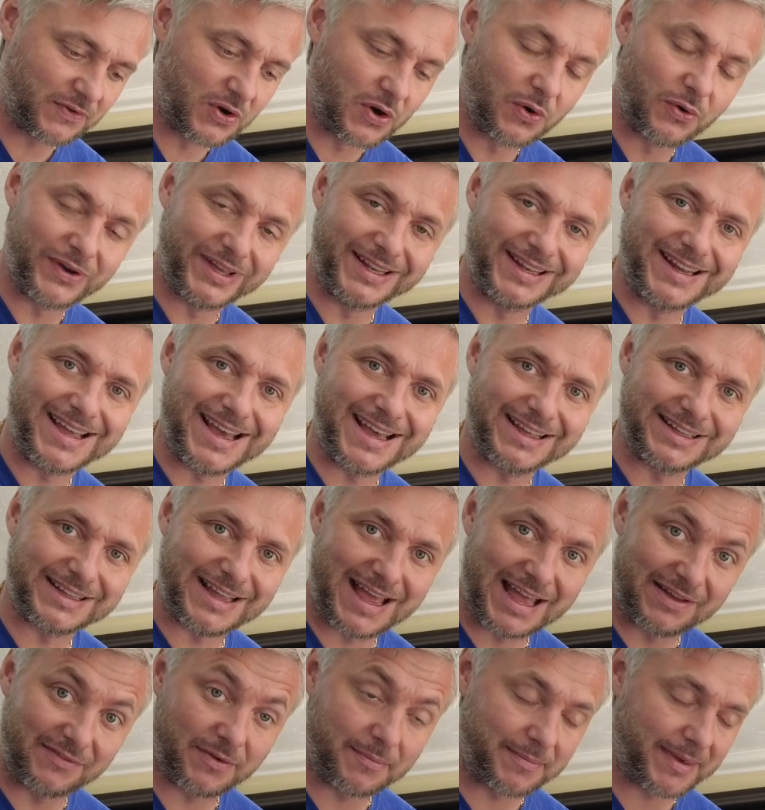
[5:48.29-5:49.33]
go in and
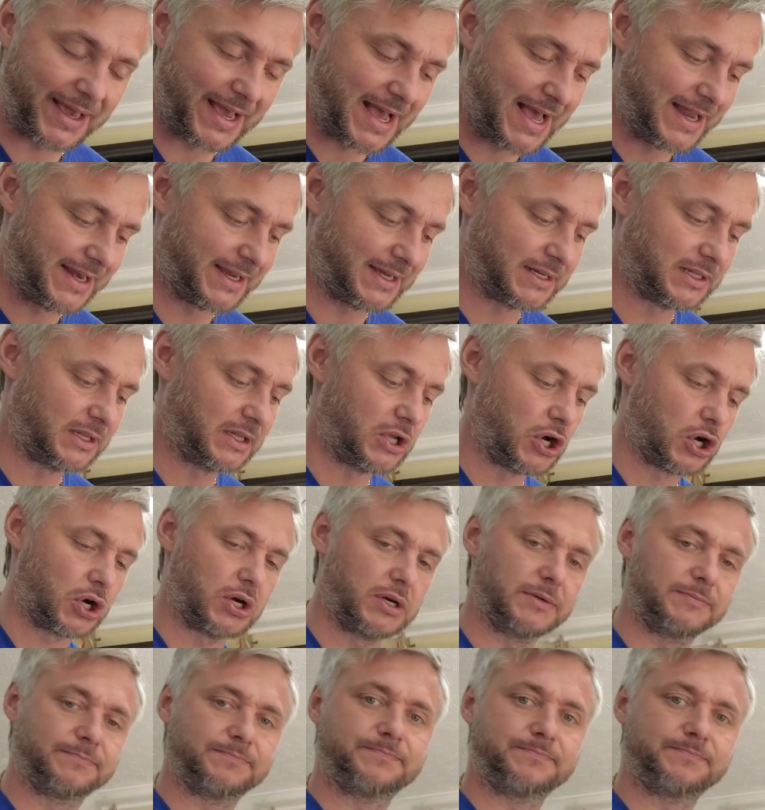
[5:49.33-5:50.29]
have a mechanical lock.